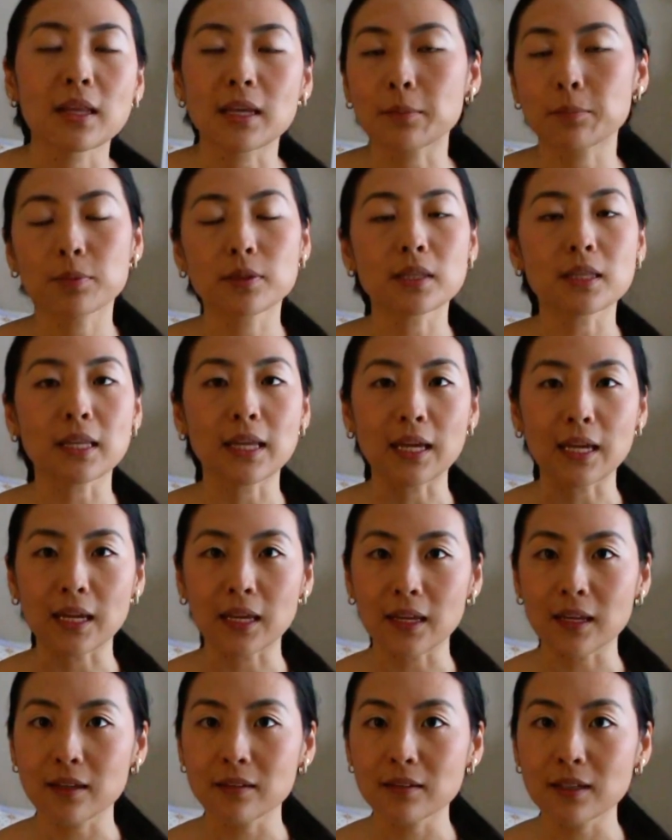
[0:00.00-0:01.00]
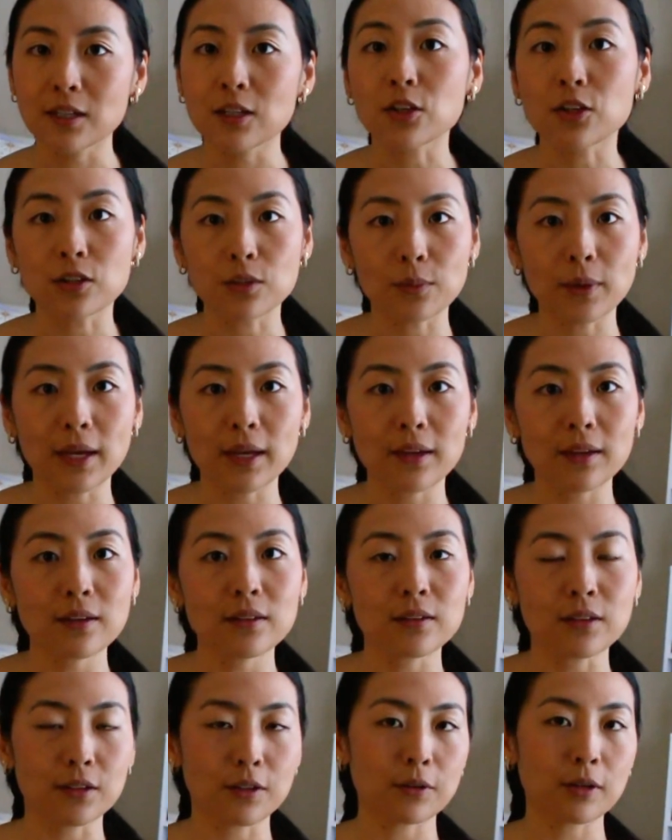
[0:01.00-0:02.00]
plain in a good way,
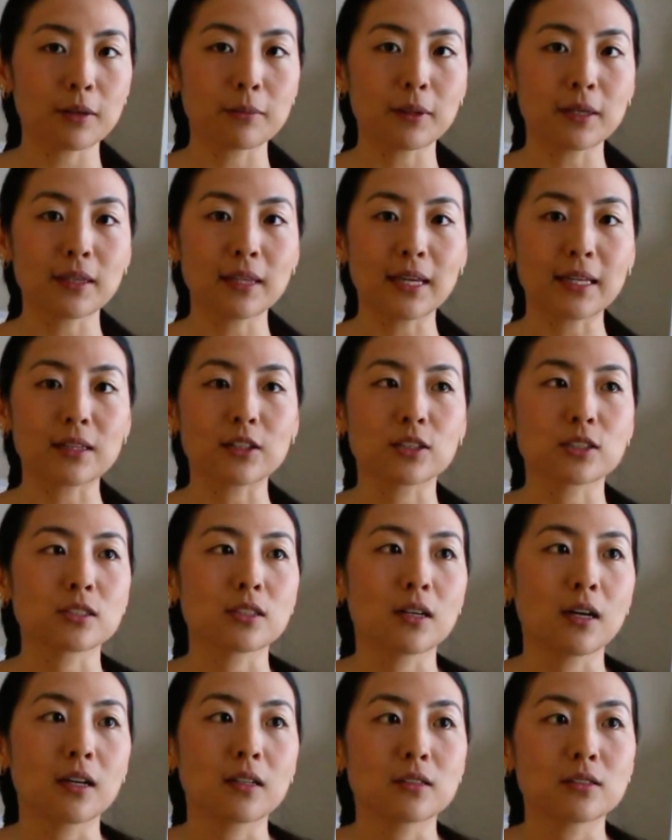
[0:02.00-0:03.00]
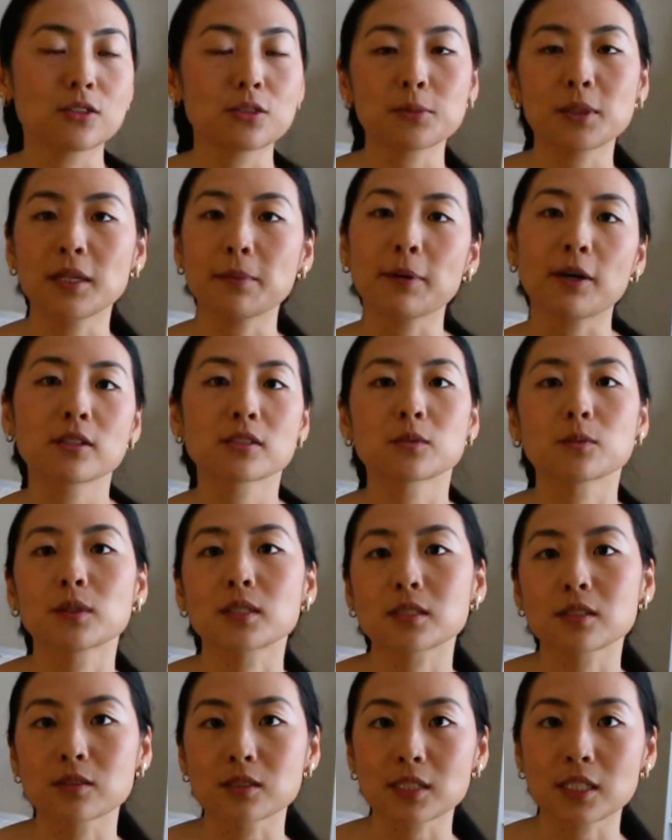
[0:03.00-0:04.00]
you know what I mean? Like there's not too many bells and
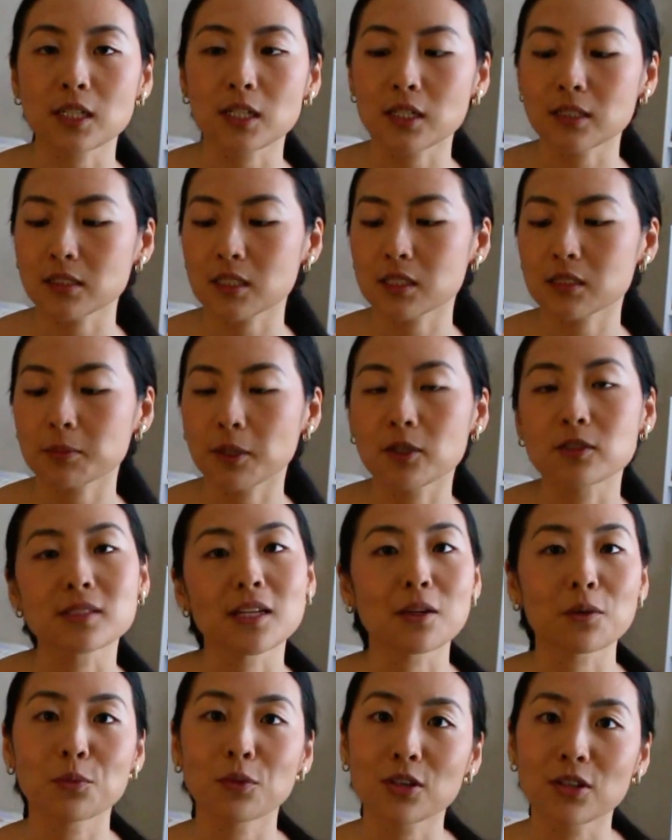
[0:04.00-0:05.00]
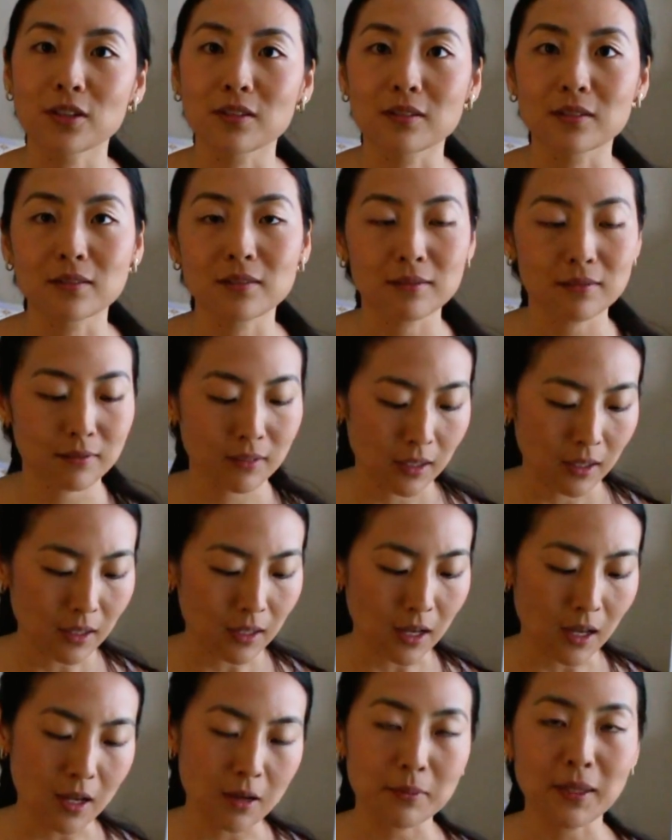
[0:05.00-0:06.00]
whistles here. It just smells like wood,
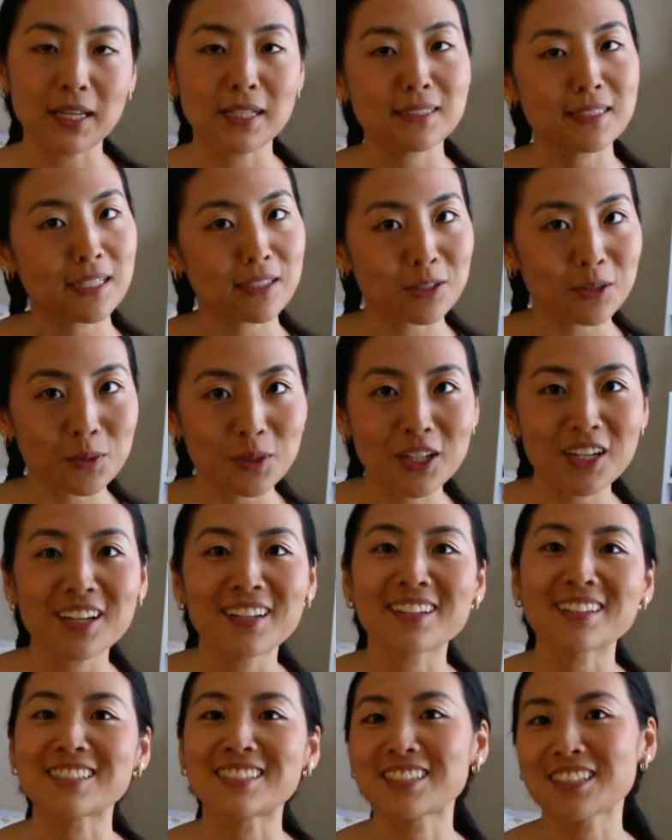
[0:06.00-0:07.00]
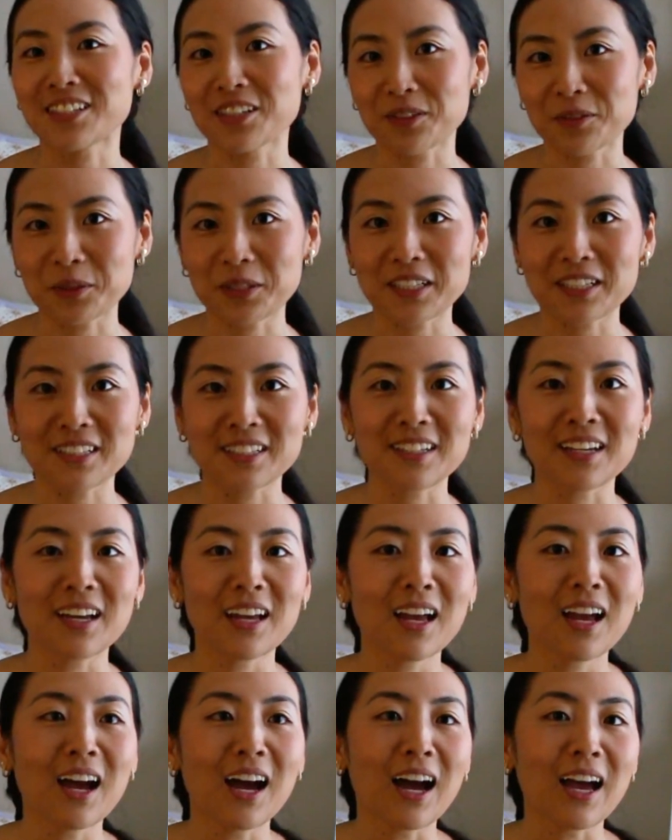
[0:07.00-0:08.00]
like sandalwood and cedar wood.
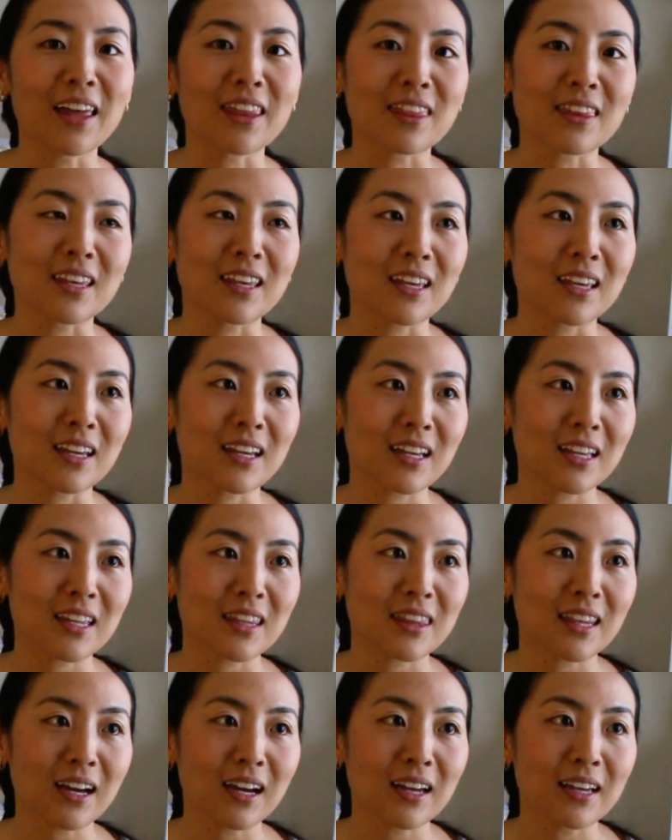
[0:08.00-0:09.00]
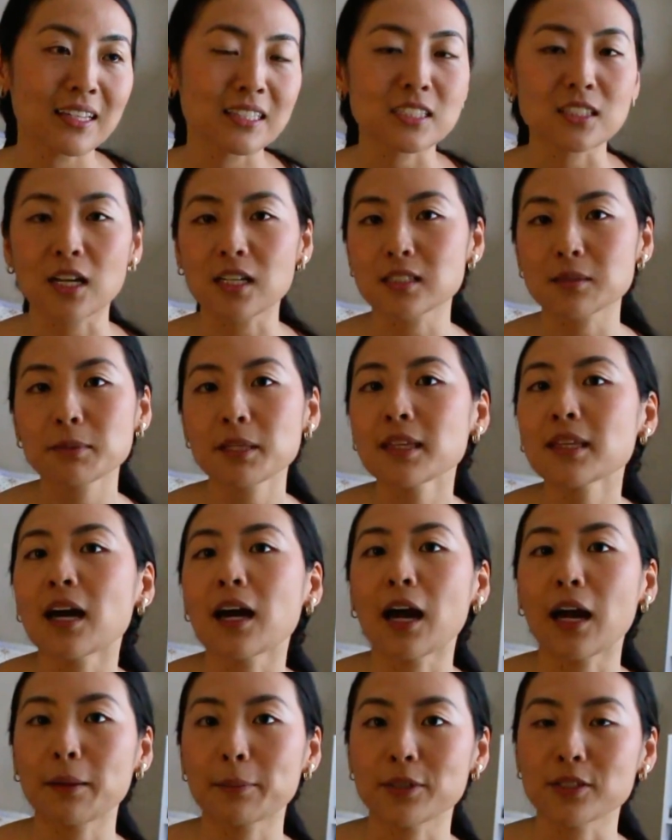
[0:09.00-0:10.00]
I think that it's not something
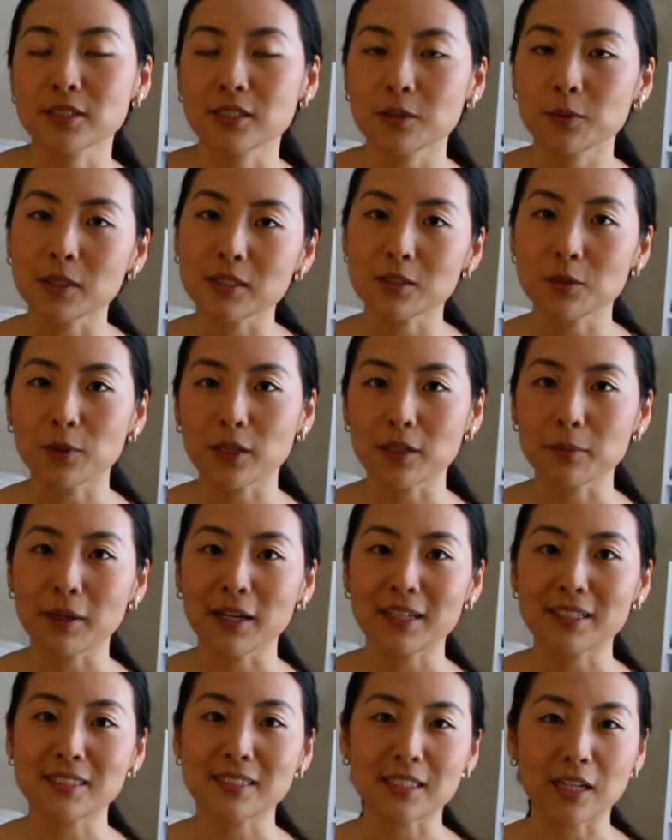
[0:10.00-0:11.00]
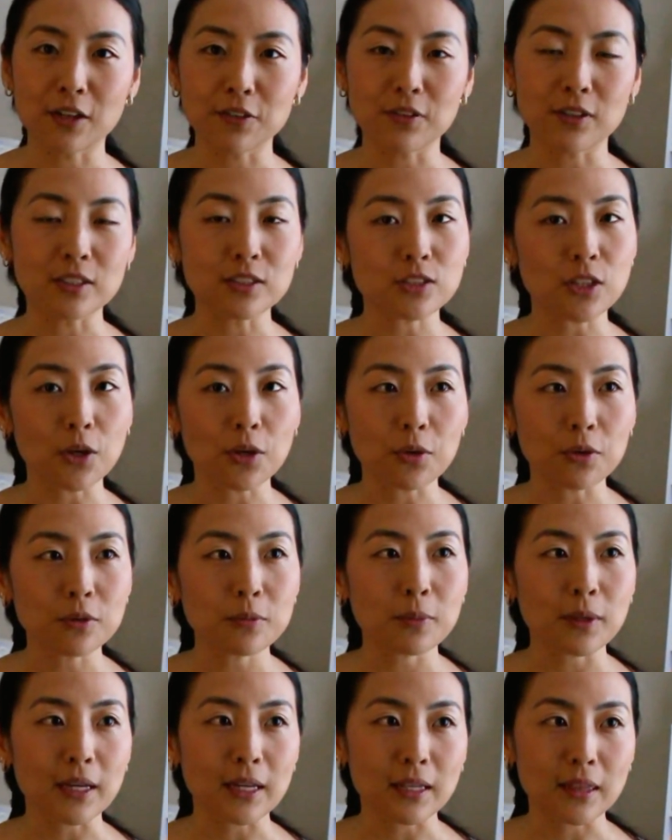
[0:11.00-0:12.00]
that I personally want to wear by itself on its own,
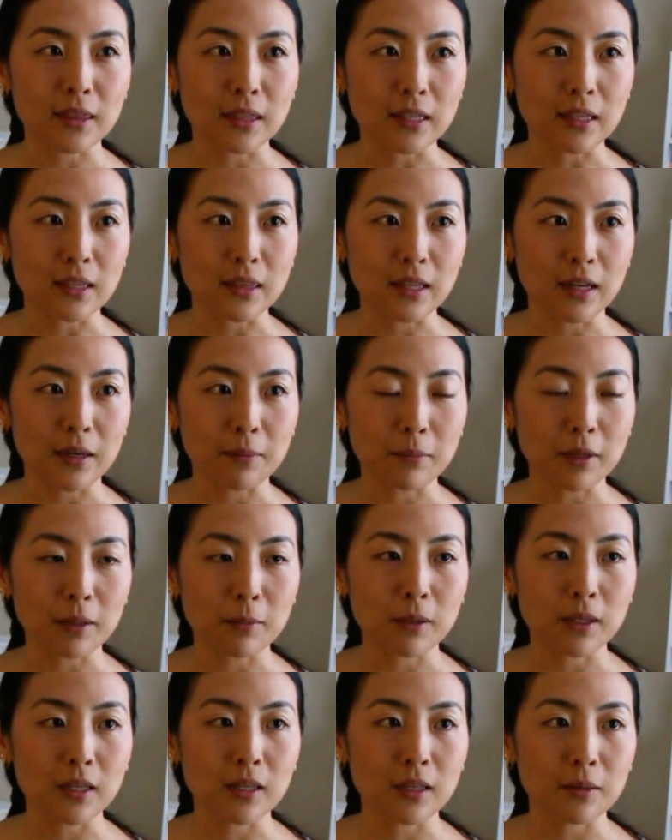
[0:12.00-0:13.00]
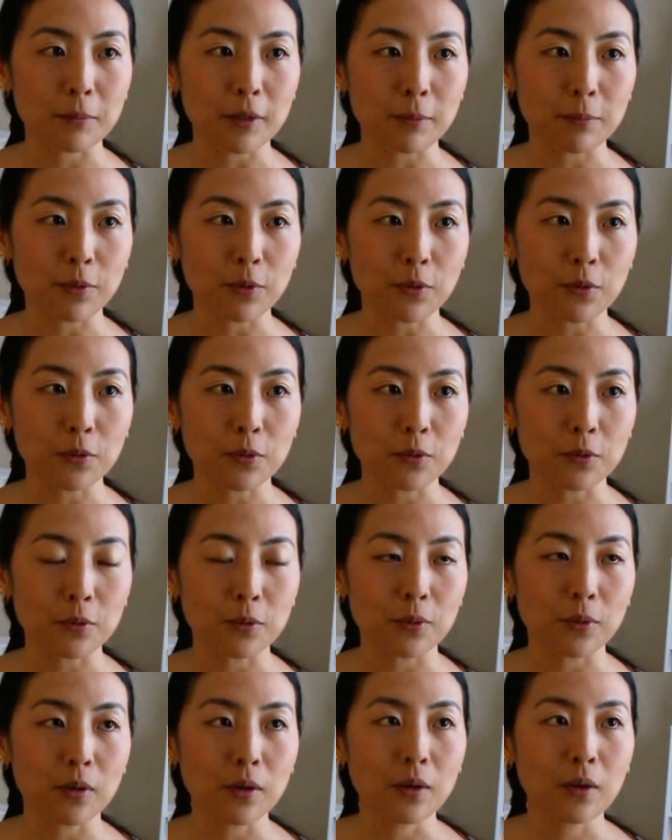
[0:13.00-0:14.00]
but I think that maybe people who